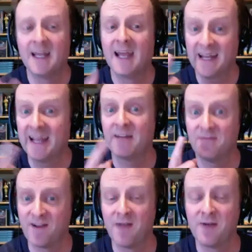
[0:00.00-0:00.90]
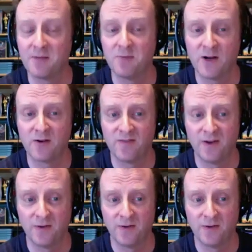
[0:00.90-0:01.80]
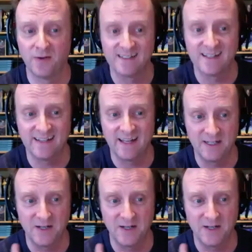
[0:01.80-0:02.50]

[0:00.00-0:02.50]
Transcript: He had a very good microphone. I can tell you that.